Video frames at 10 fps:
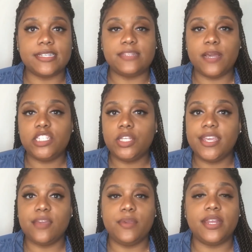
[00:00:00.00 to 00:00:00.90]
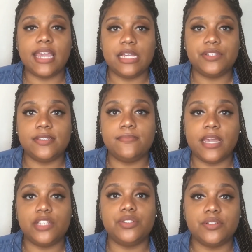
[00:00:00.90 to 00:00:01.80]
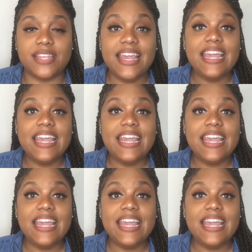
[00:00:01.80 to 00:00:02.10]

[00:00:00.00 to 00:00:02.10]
especially communications majors.